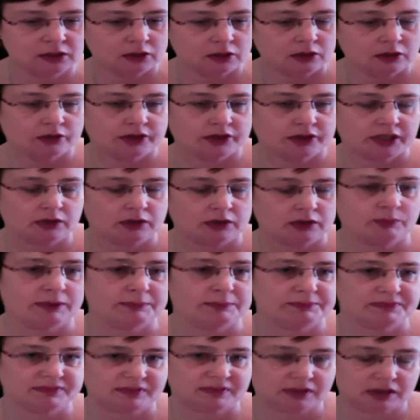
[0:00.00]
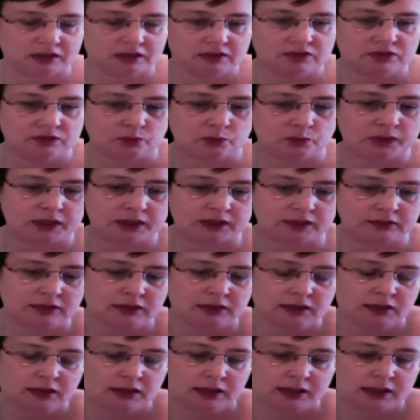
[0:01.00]
looking website as well.
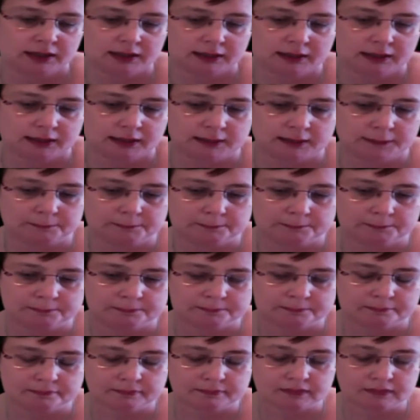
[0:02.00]
And